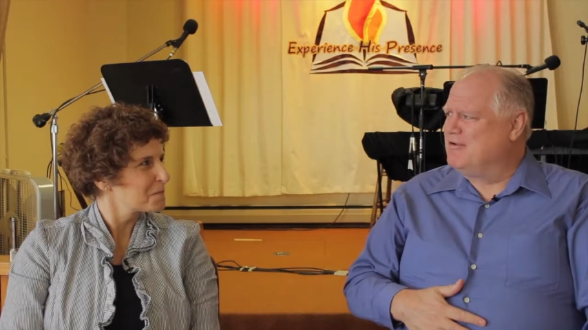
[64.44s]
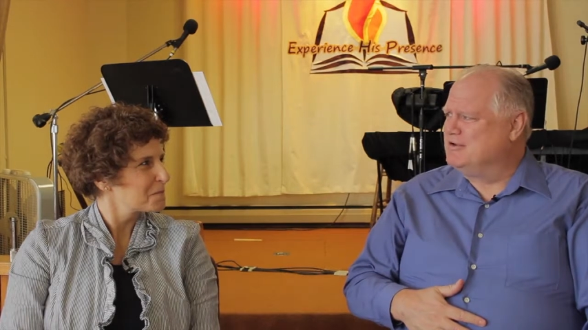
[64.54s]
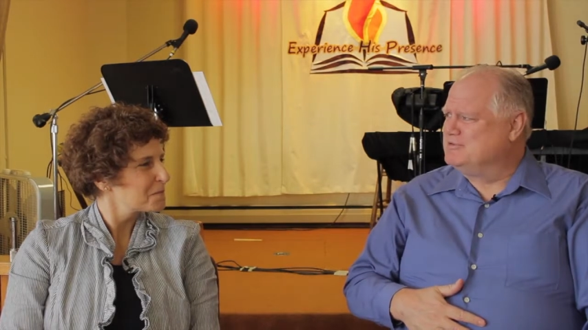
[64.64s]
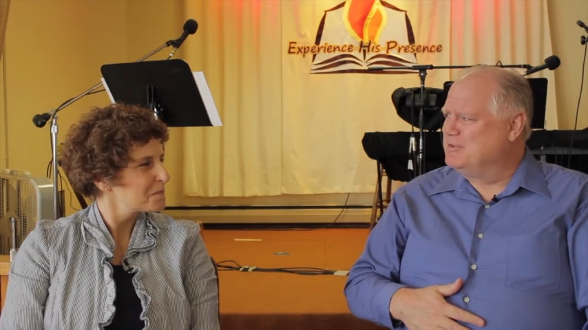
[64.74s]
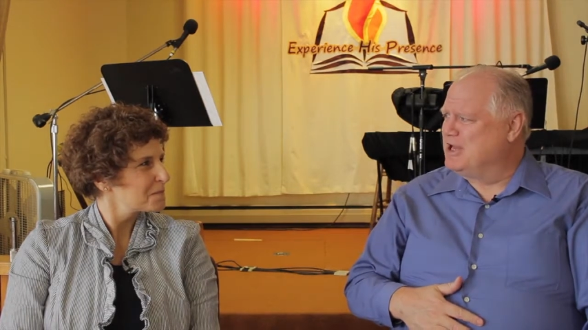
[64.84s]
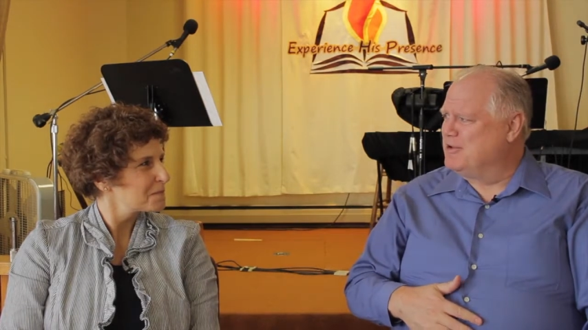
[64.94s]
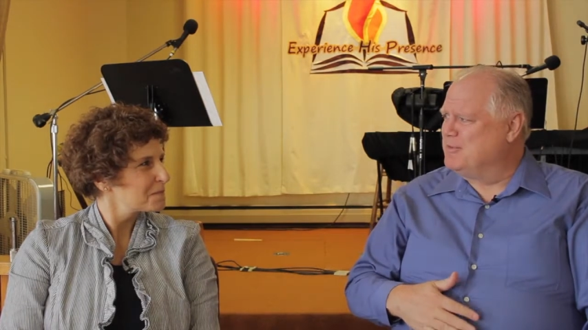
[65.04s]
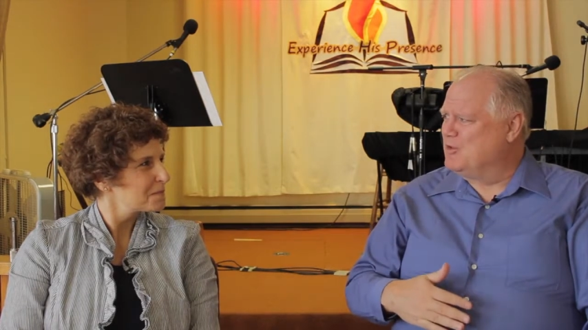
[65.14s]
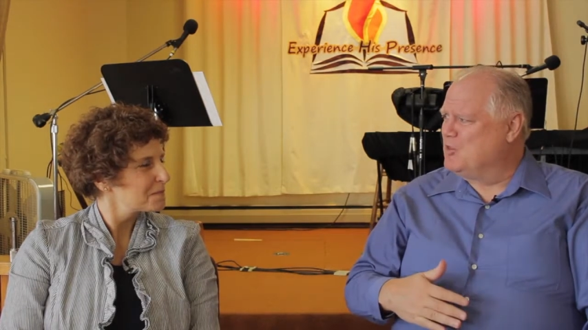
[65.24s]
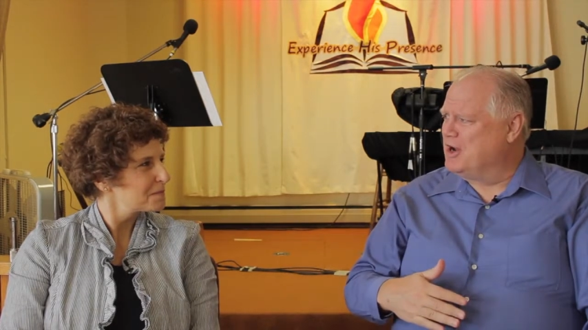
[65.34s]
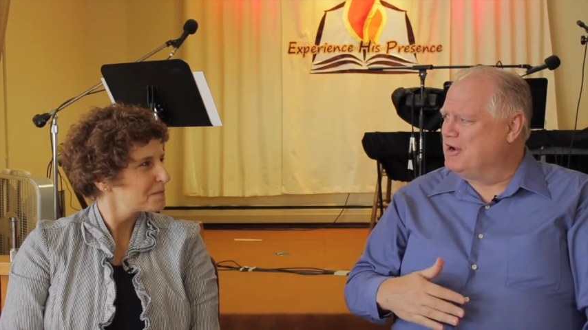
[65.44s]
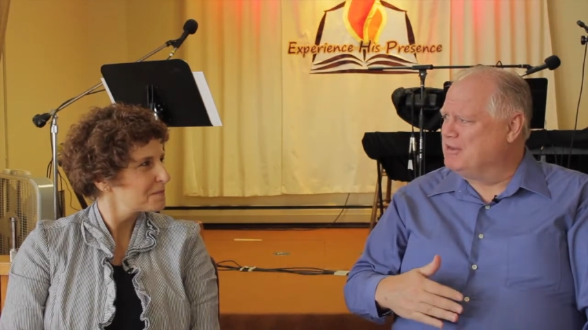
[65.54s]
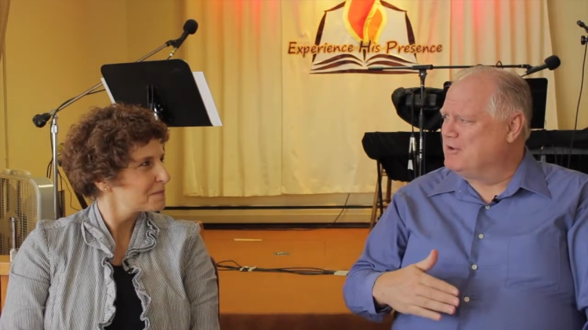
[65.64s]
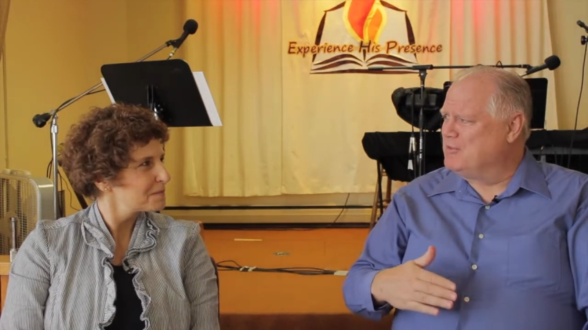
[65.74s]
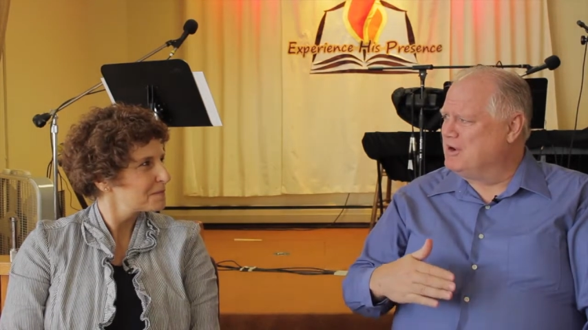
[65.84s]
Speaker 1: I was becoming aware
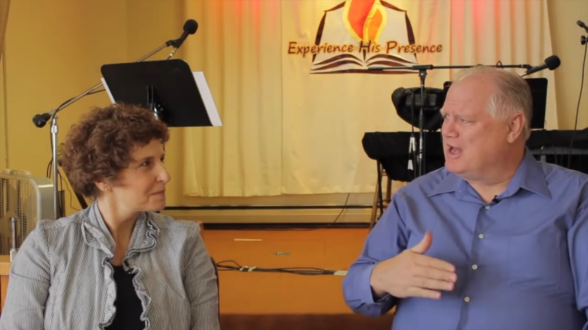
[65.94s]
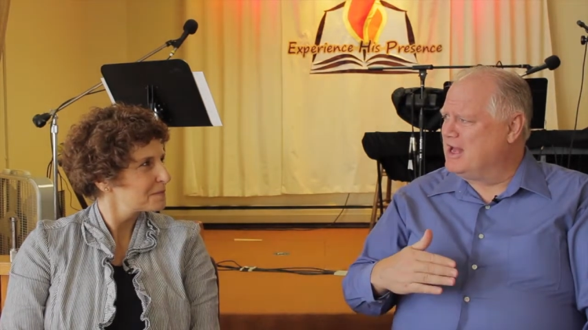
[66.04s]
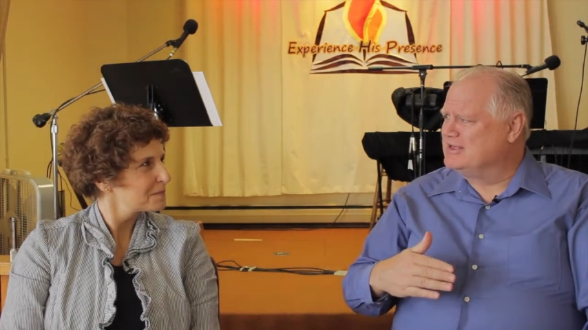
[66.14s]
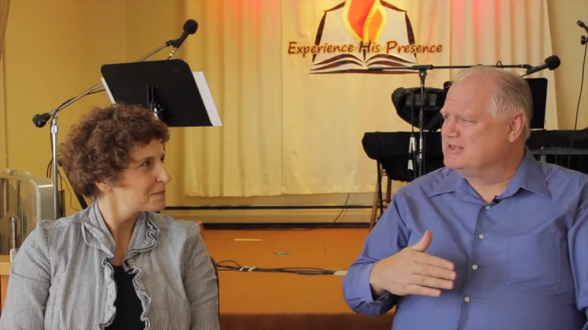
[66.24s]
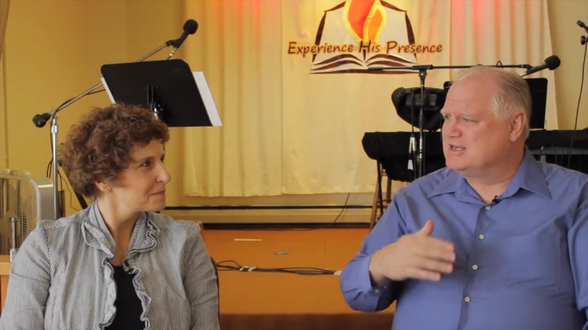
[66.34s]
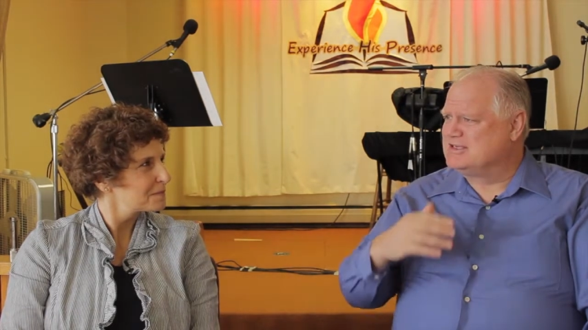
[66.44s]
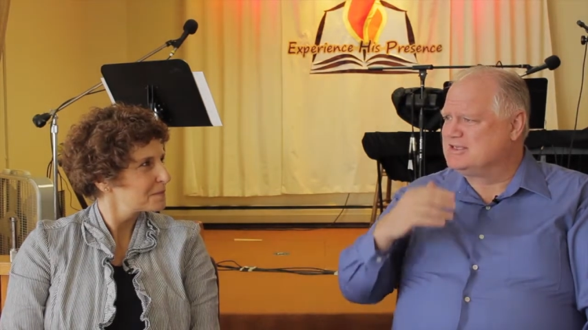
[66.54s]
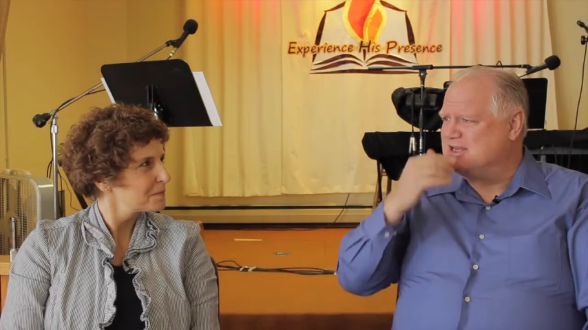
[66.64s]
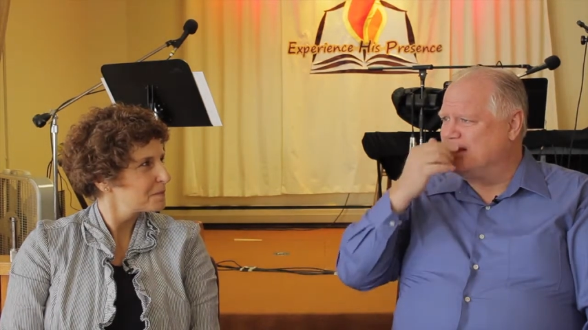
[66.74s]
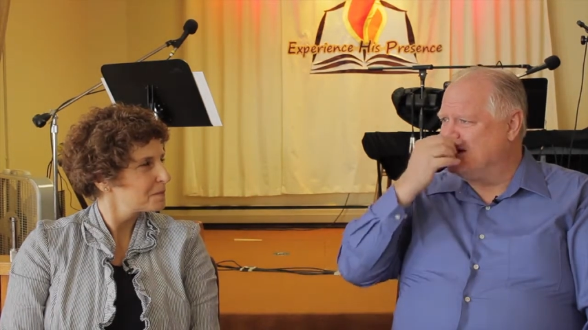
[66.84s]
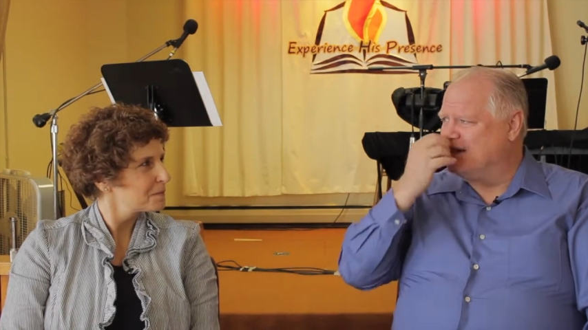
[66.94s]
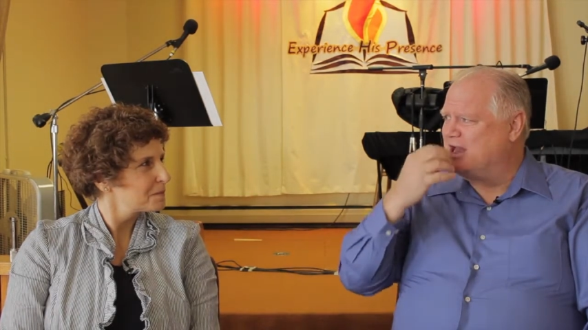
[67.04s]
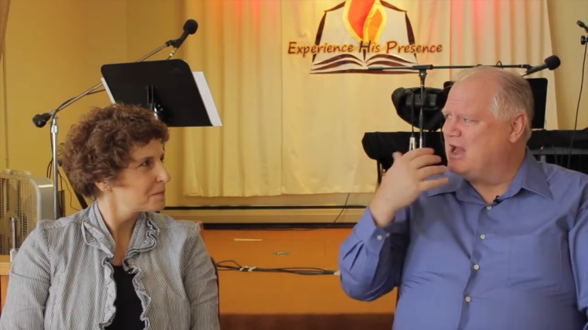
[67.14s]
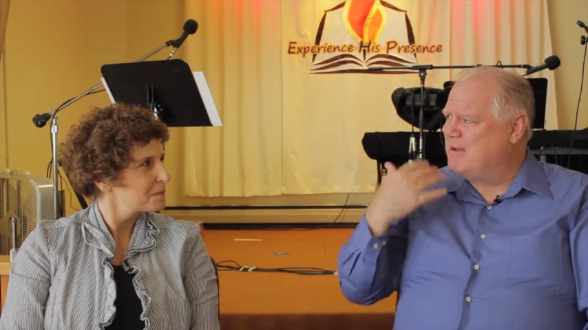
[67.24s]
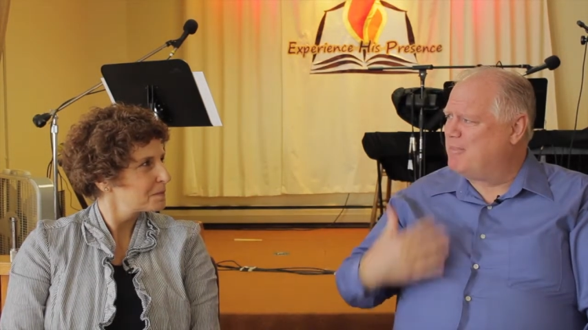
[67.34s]
that we're not just a,
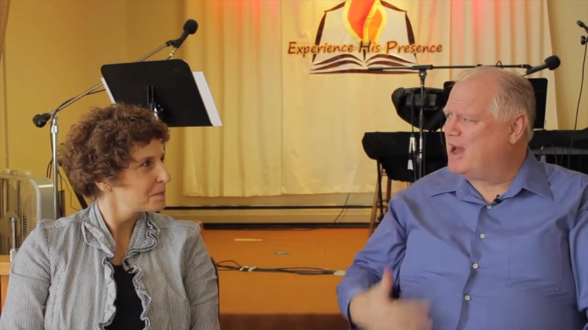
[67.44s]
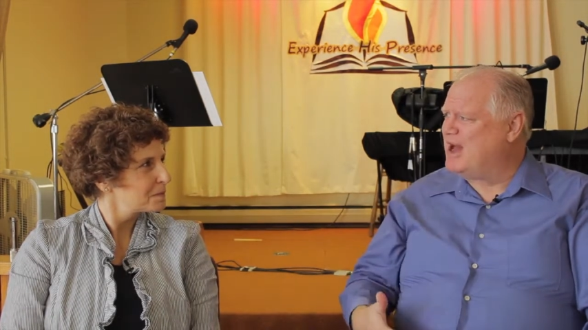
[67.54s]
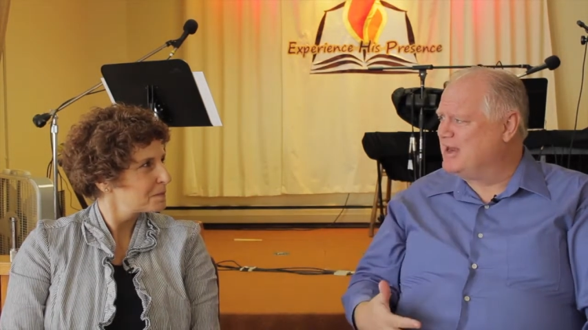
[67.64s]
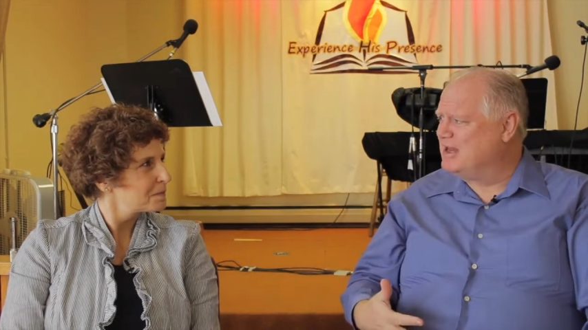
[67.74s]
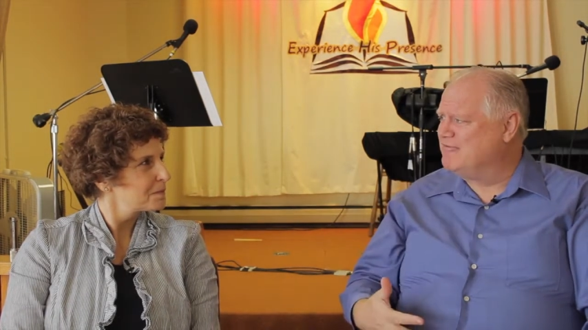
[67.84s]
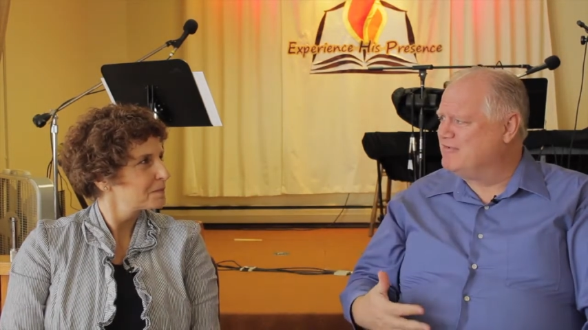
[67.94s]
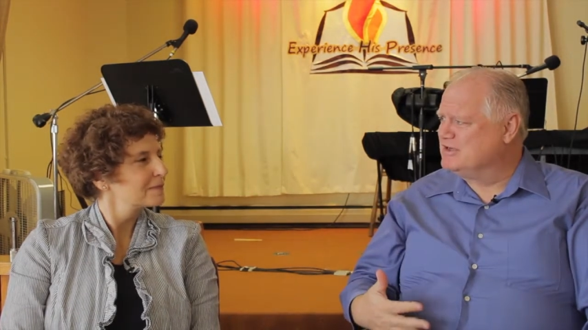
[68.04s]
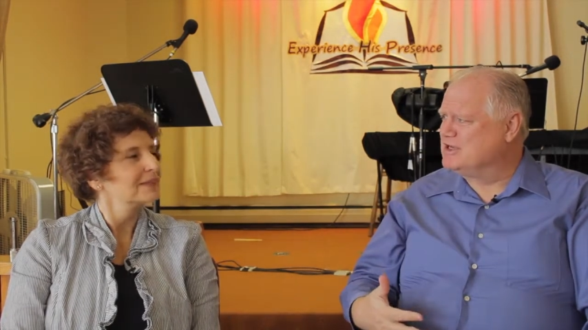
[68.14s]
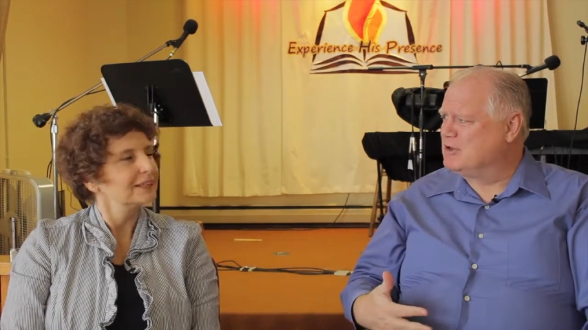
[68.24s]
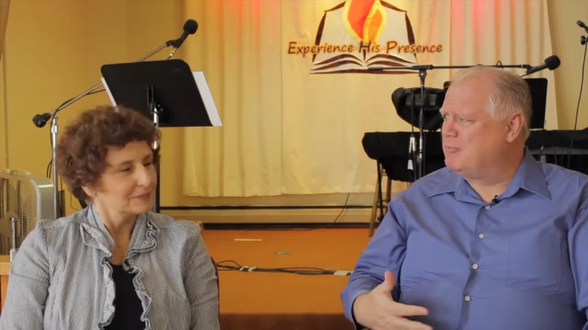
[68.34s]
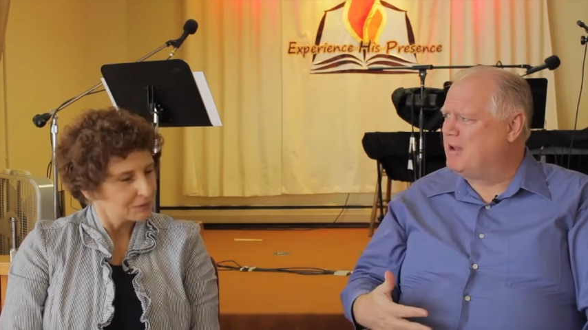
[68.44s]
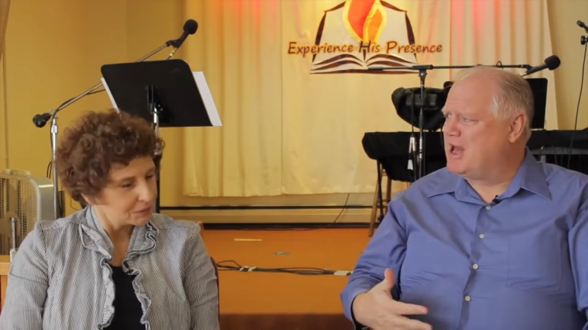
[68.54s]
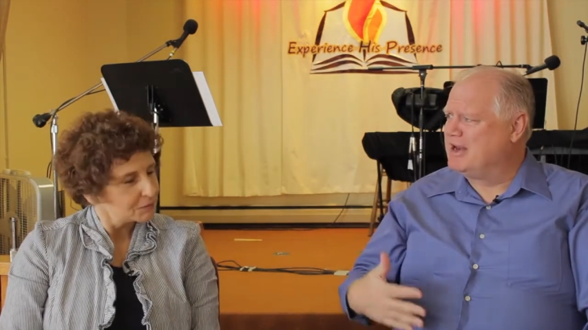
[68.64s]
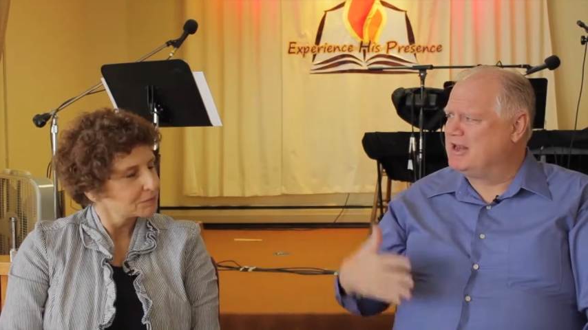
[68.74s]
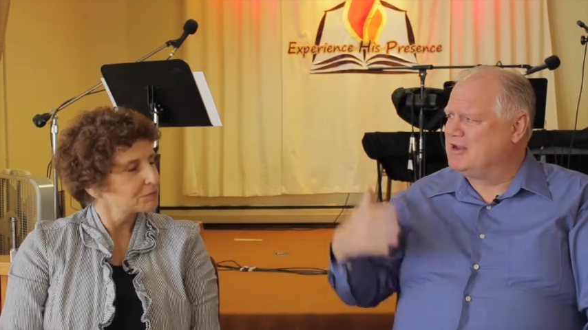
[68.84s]
a body, a physical
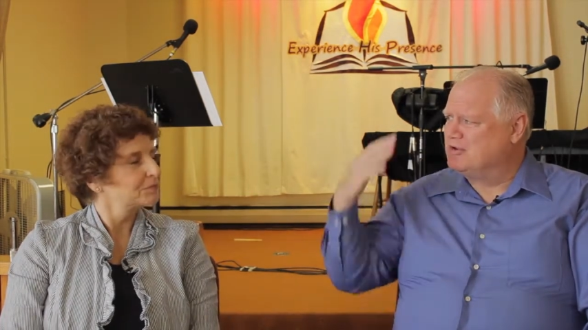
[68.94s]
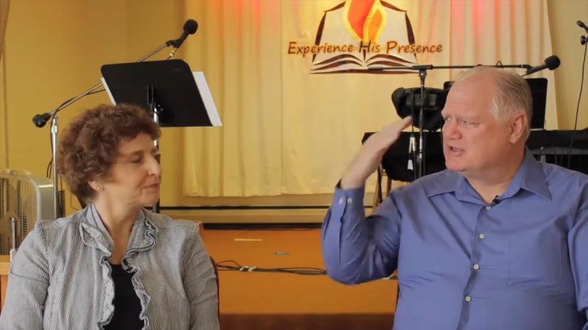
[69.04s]
body, mm-hmm.